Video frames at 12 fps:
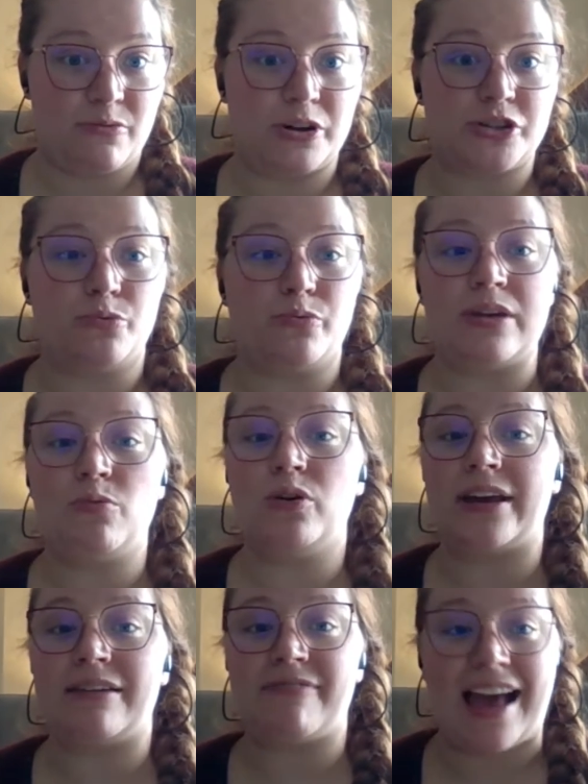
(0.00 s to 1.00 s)
which we will
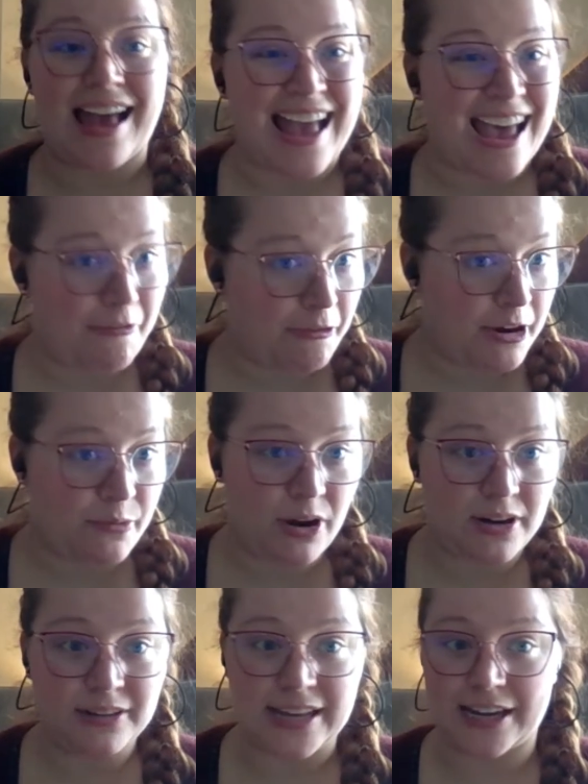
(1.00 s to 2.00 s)
give
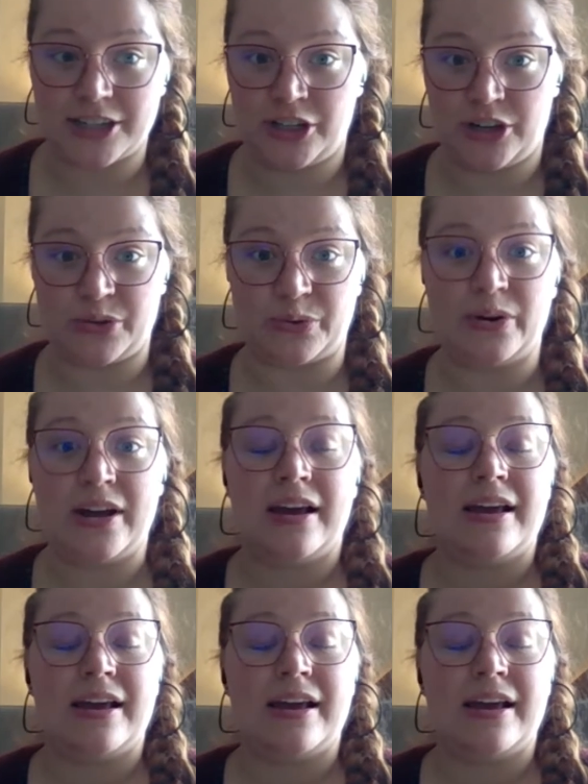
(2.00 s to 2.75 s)
everyone a link to.